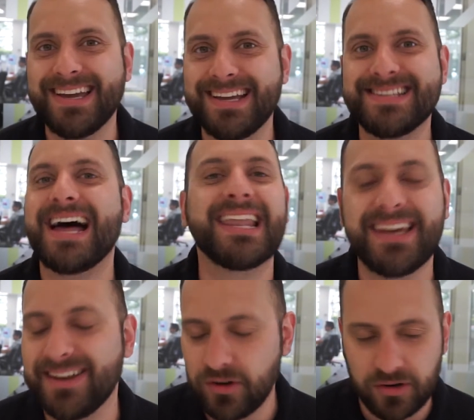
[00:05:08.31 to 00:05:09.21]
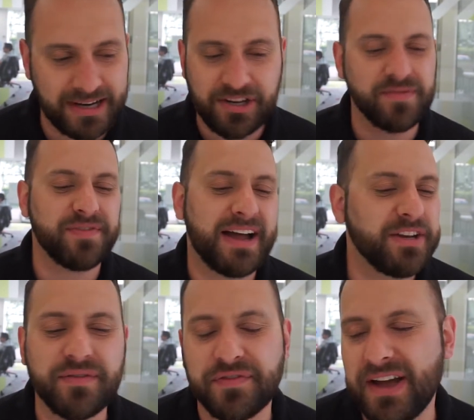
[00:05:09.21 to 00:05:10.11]
Italian, or I don't
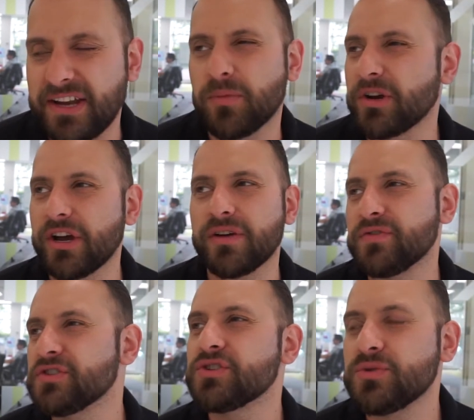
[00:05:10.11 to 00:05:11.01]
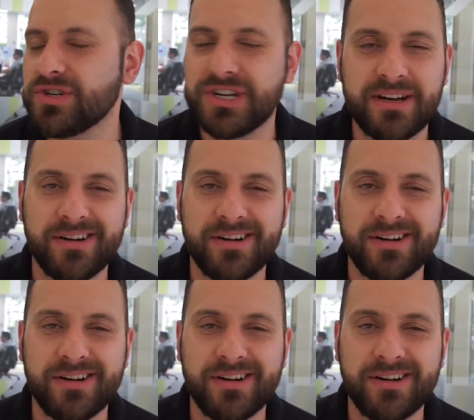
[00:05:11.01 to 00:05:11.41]
want to go for sushi,